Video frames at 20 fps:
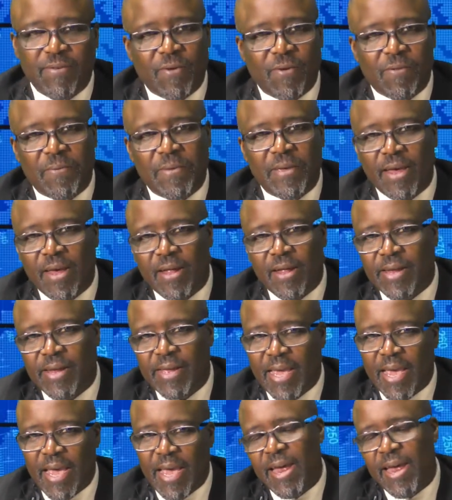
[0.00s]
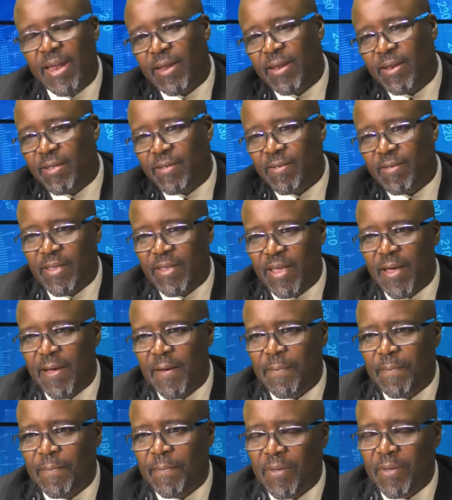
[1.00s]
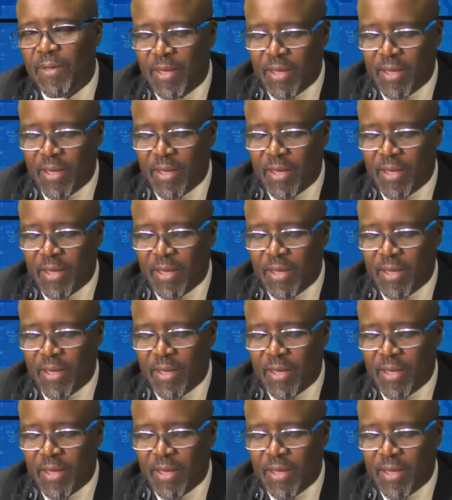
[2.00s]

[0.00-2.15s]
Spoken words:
were to be held again and the same